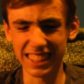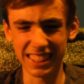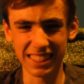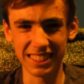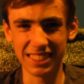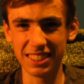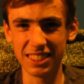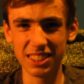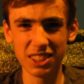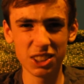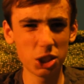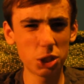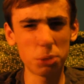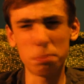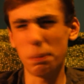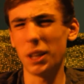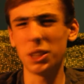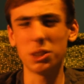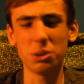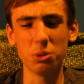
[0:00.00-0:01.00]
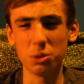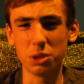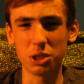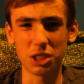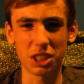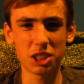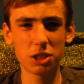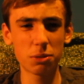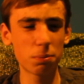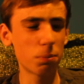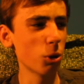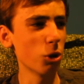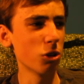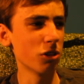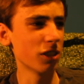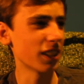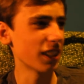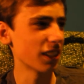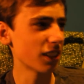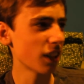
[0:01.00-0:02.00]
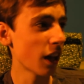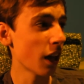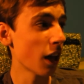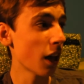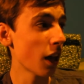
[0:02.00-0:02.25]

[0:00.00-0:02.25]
and special, just exploring this